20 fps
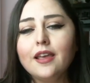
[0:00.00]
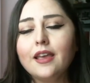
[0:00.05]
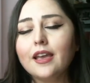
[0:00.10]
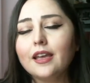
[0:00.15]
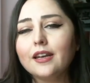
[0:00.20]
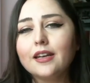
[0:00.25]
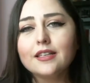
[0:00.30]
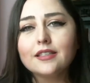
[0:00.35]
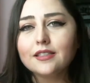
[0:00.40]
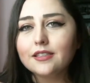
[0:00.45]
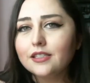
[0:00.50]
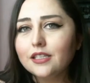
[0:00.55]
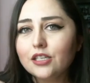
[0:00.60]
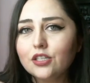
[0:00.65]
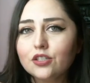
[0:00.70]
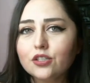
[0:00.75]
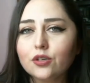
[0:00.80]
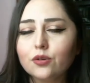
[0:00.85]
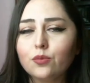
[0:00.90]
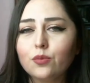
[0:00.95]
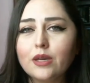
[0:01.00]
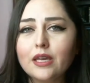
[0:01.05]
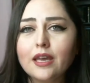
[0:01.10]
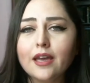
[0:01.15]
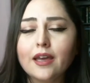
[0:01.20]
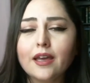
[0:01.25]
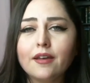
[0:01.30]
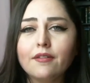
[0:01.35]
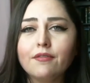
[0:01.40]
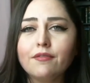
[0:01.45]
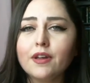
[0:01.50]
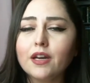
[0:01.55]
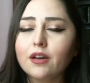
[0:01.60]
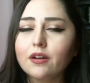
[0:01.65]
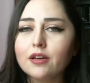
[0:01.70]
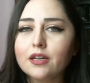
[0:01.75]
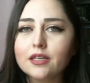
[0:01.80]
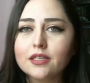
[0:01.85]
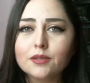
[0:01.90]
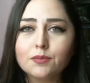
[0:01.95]
And as a teacher, we have
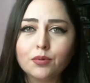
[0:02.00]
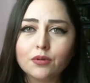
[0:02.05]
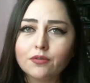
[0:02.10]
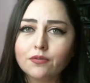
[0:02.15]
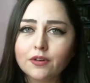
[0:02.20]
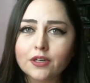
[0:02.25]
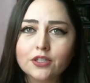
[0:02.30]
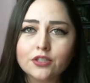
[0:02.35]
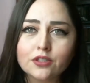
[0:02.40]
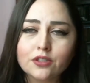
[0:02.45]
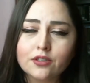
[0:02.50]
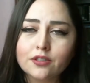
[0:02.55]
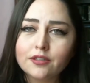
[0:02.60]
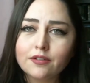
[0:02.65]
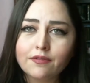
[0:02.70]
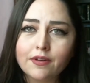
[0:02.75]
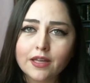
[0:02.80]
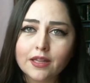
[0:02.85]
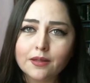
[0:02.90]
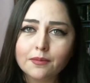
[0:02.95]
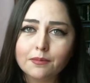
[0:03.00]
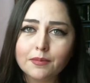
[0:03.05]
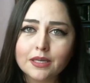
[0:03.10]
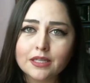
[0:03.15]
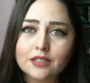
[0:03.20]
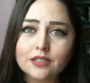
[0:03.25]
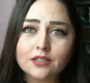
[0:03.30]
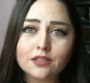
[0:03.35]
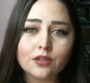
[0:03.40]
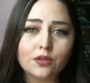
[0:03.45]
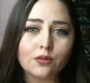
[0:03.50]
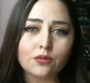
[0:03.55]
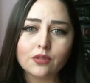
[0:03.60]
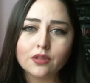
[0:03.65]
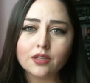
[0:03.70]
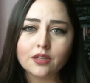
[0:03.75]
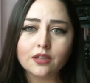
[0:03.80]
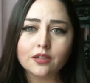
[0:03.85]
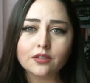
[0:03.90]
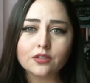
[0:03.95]
various professional developments through
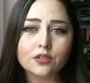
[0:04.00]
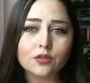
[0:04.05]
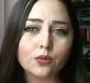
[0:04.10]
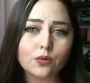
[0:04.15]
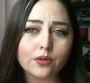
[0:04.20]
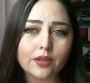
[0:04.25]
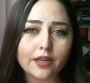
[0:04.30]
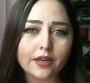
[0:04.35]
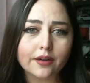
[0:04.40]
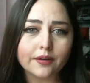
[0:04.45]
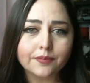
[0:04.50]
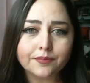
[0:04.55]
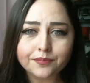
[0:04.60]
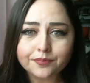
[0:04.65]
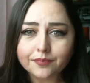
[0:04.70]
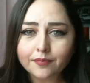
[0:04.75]
the school year.